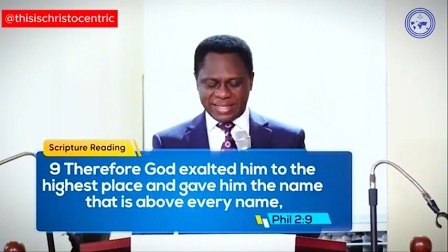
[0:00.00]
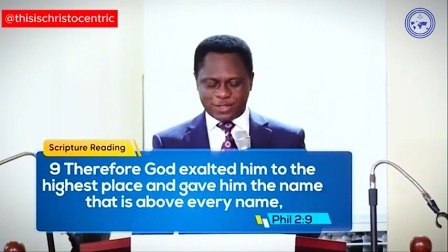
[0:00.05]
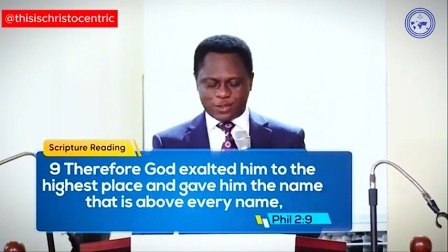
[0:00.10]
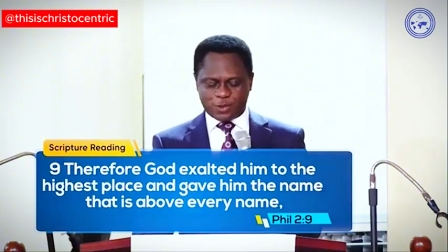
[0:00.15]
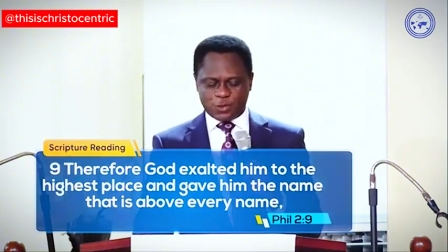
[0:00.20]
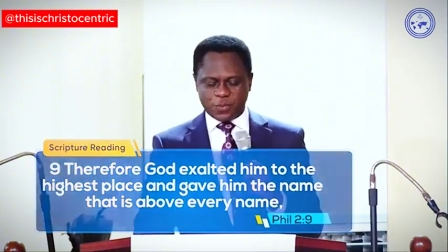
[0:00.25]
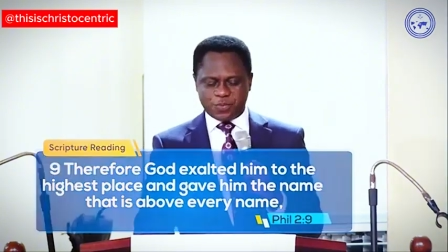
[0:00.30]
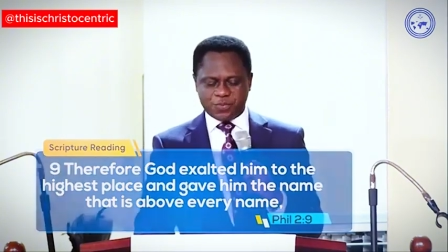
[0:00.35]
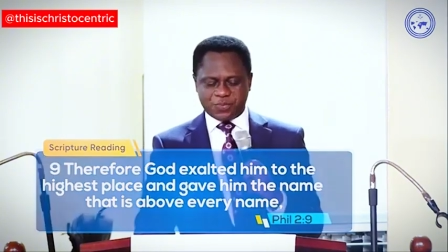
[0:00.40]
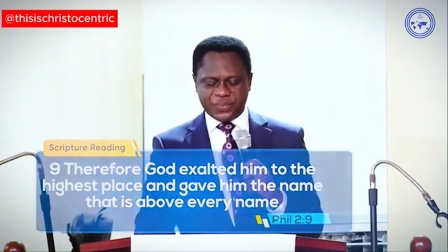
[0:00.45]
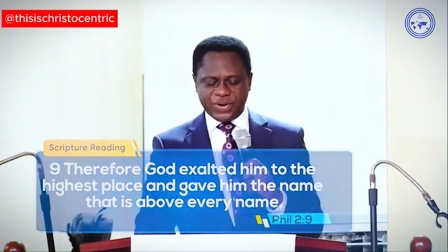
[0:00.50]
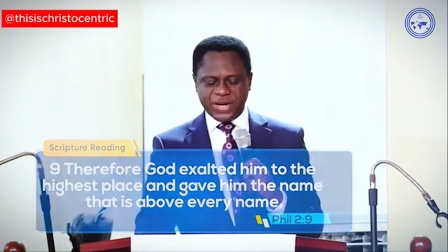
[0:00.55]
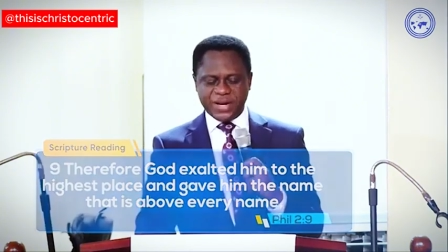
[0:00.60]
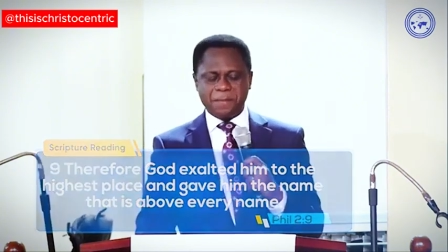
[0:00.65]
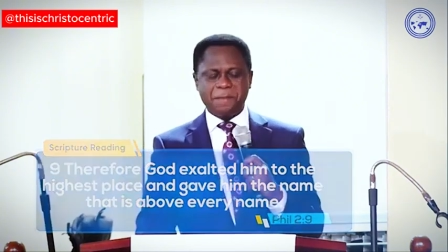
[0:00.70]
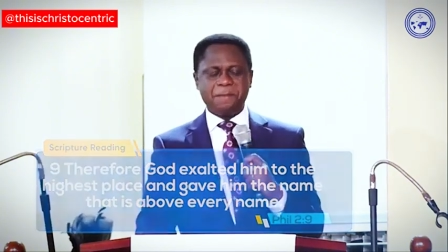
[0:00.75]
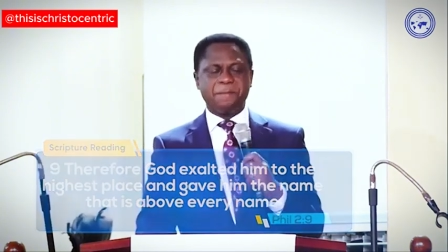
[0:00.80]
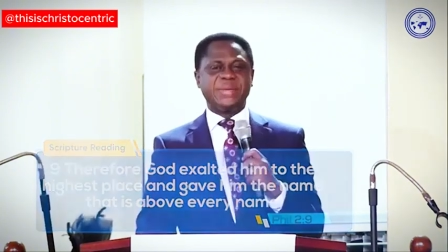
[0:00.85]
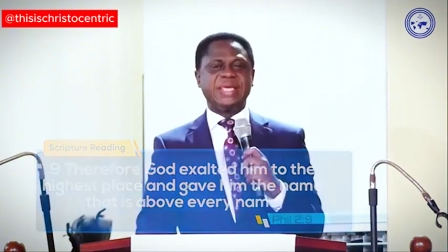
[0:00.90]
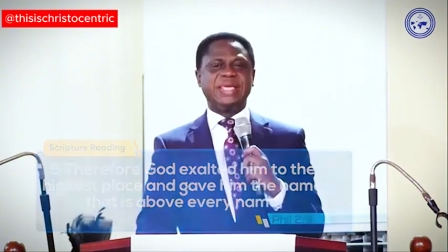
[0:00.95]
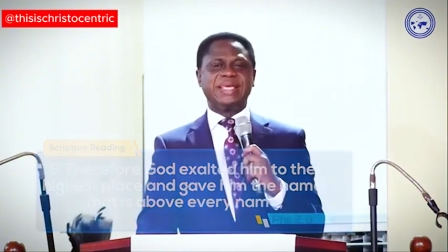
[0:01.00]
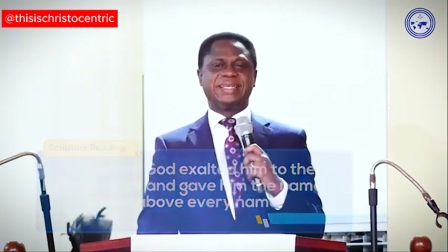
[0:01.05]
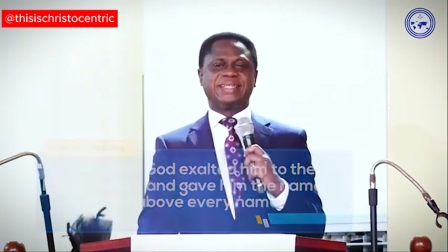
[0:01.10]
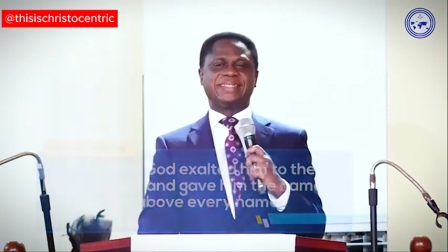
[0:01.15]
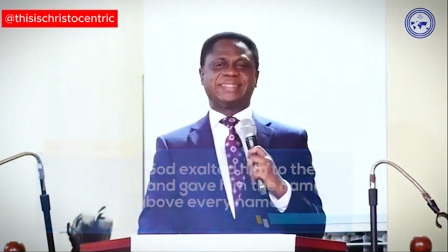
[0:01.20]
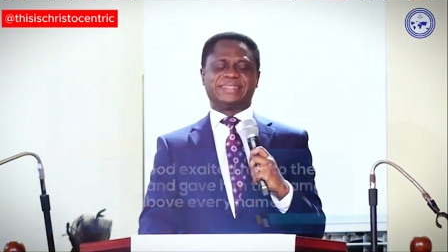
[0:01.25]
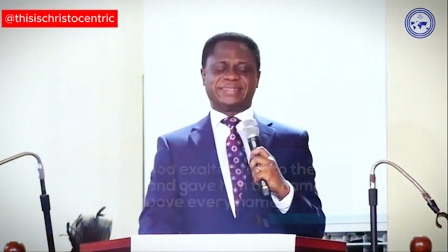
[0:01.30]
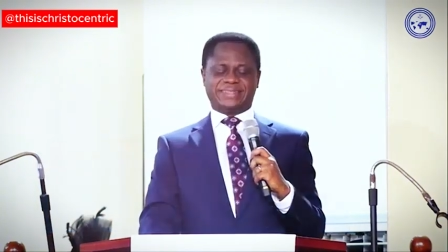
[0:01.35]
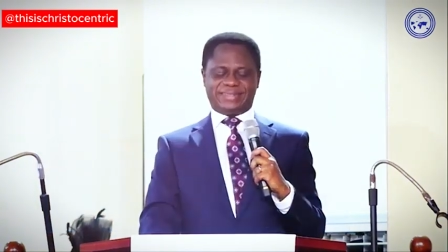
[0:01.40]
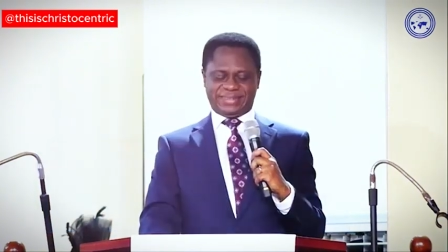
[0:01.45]
the supreme
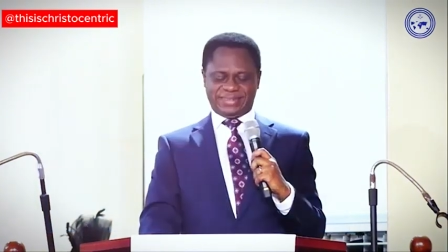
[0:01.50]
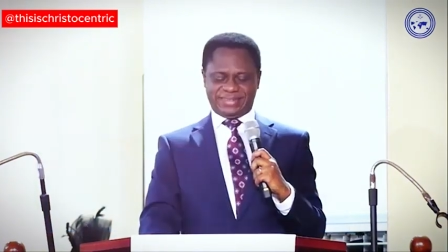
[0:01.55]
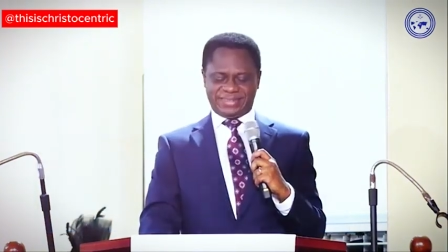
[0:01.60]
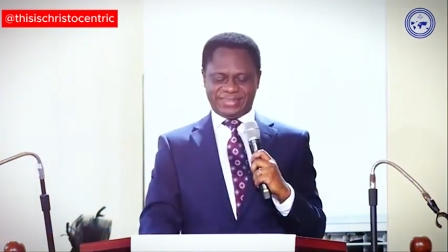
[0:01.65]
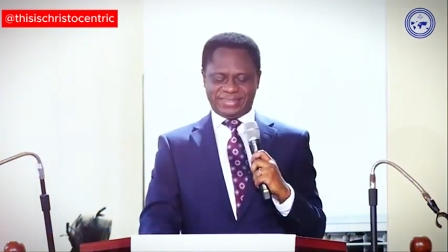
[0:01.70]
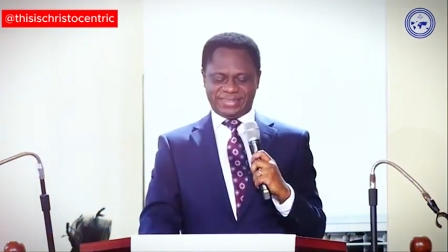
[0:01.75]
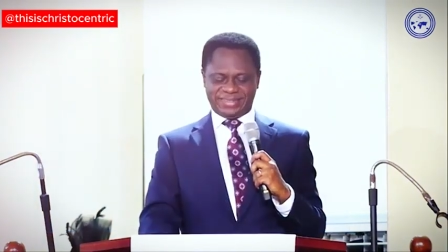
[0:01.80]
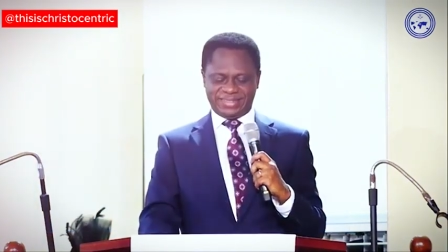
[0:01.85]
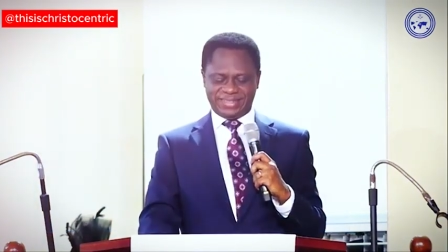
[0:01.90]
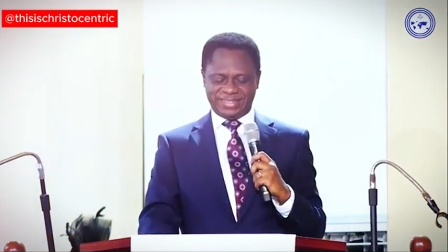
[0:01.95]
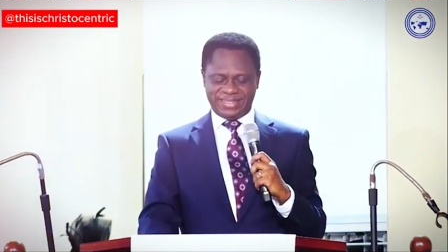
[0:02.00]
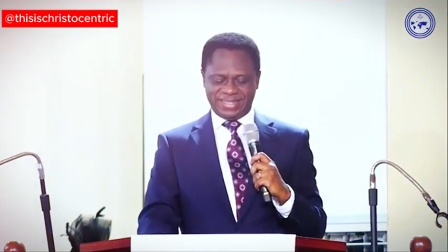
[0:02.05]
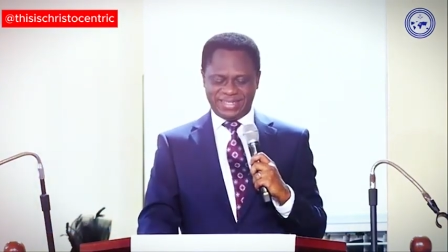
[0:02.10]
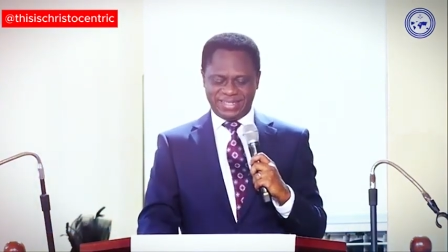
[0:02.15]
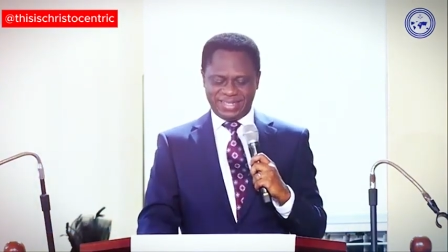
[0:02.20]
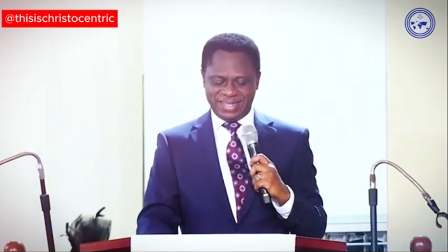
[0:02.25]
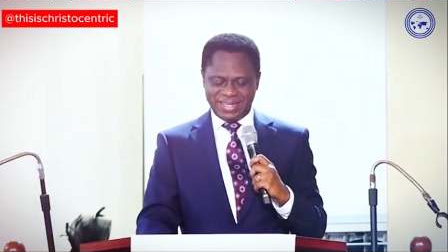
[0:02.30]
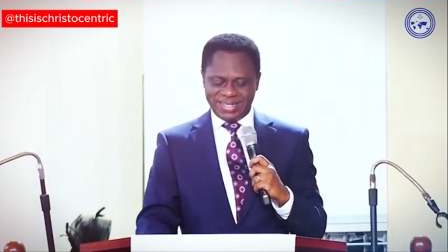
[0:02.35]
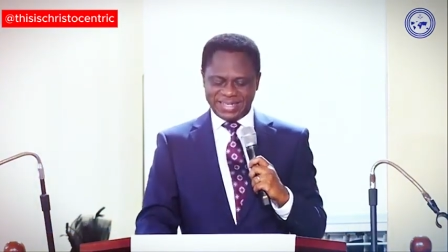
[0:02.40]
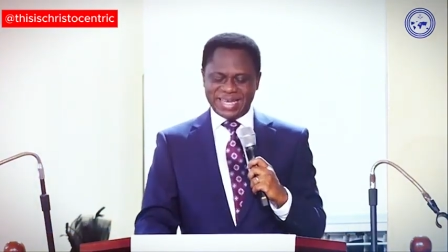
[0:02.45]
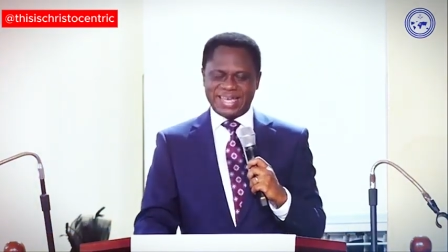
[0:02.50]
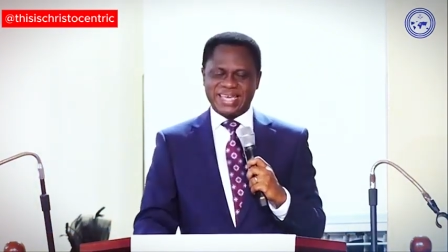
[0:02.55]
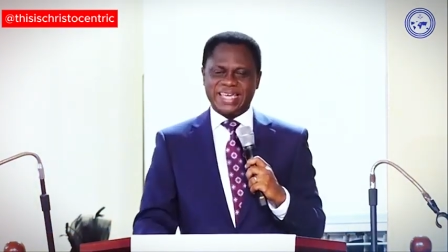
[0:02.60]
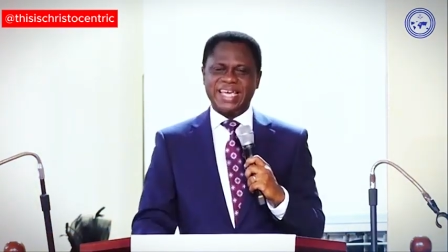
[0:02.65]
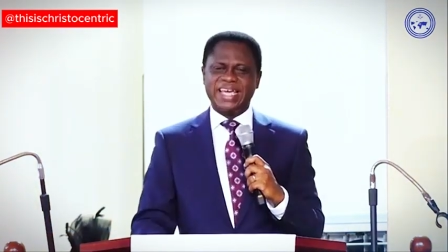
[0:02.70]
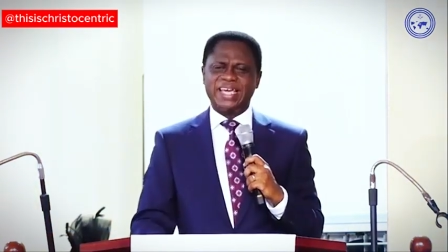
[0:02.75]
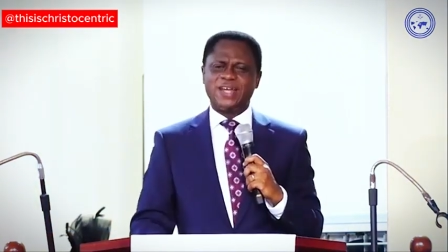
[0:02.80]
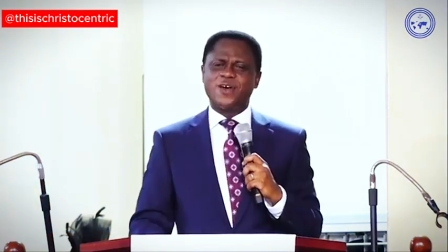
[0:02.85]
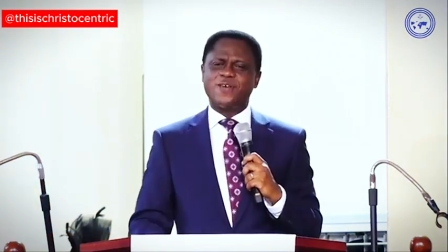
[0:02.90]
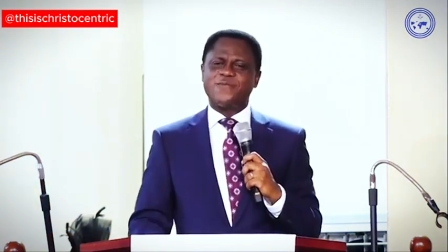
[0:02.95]
being, the
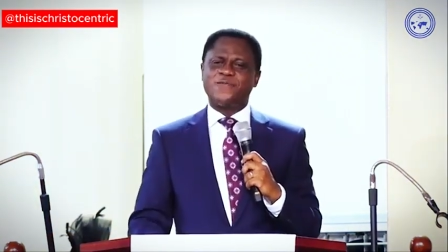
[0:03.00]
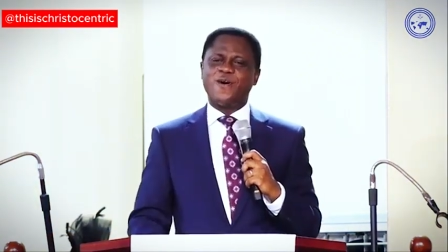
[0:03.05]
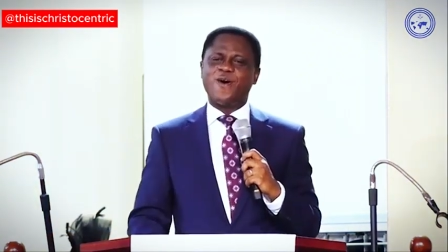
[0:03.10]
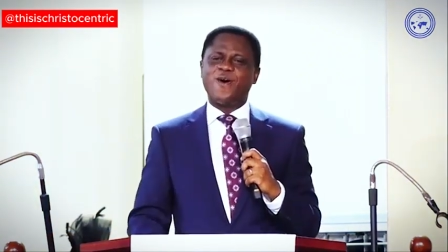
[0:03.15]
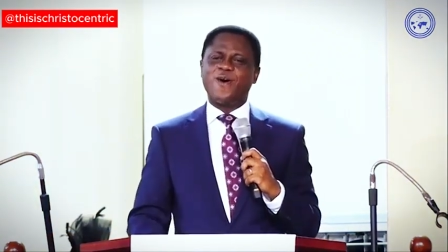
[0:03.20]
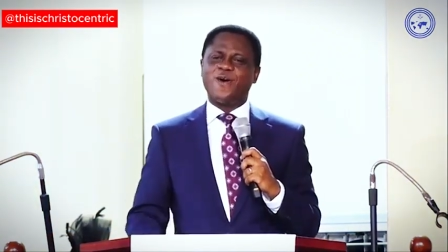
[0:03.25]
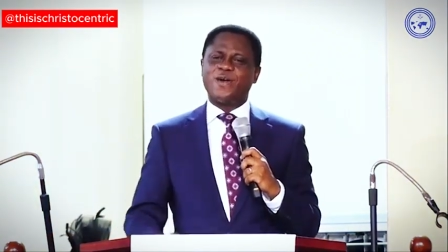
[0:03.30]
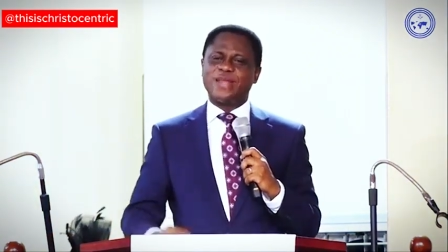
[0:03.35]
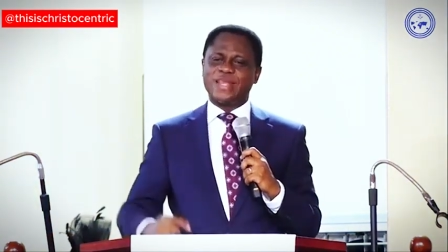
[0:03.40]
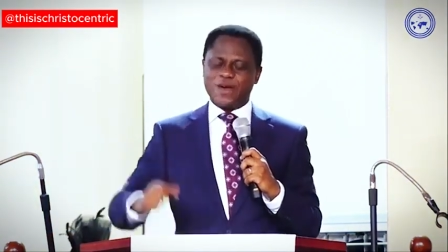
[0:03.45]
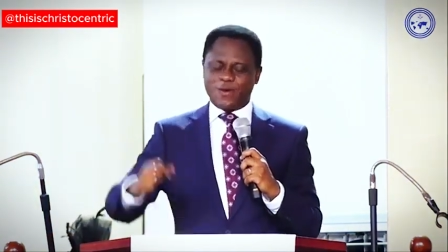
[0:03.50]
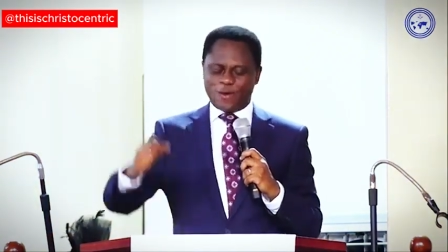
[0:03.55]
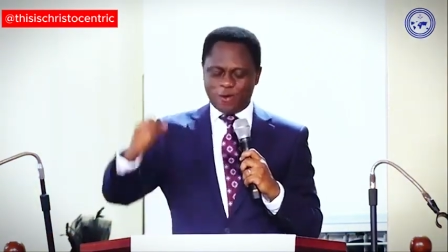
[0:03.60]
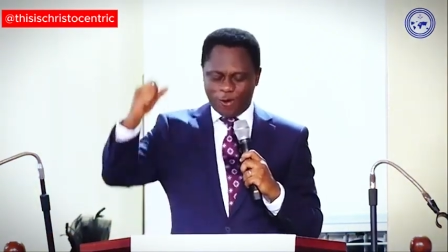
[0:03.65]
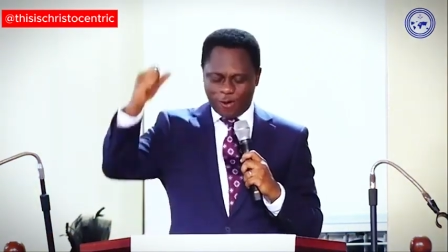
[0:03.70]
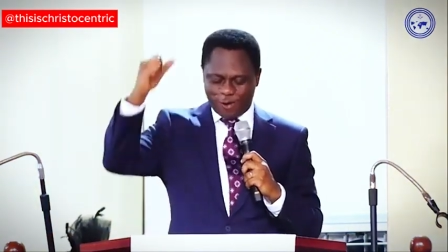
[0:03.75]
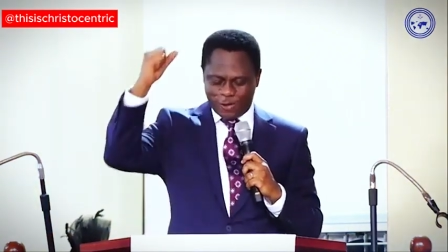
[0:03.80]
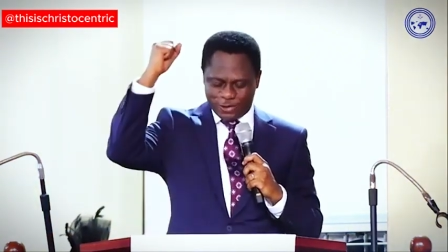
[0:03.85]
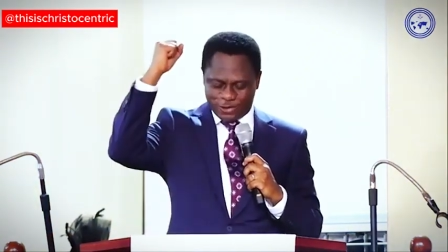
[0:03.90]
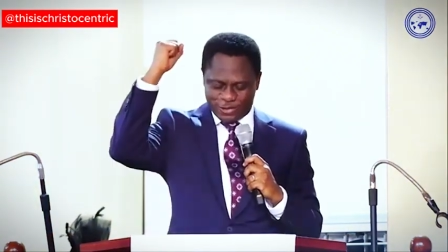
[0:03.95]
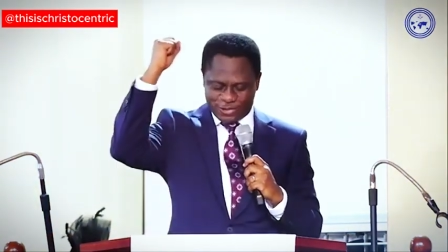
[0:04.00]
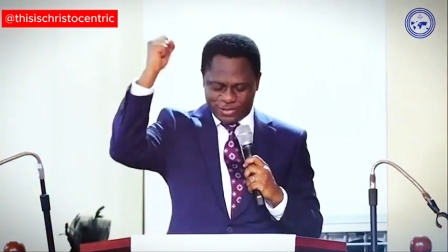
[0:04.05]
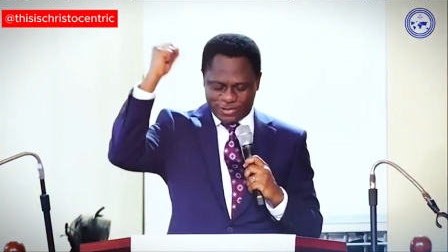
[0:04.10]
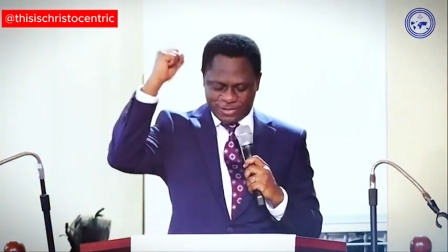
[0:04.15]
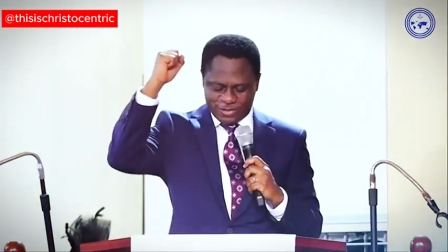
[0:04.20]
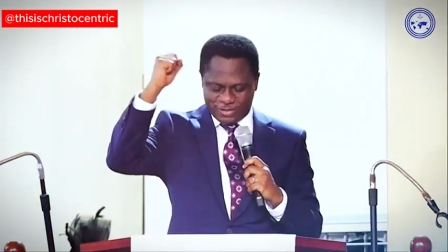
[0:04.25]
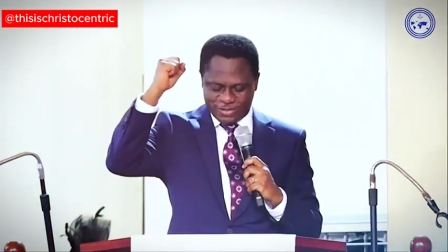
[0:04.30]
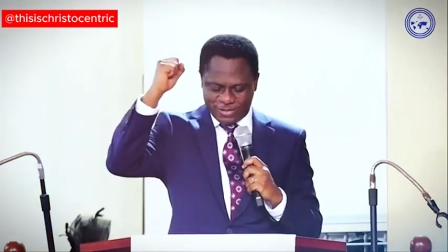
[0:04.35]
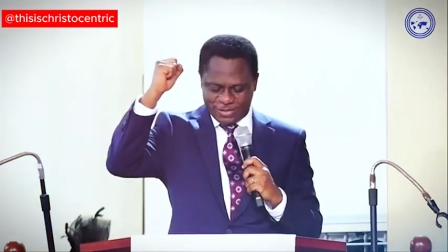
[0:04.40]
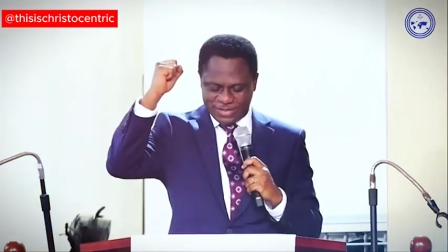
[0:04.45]
king of all the gods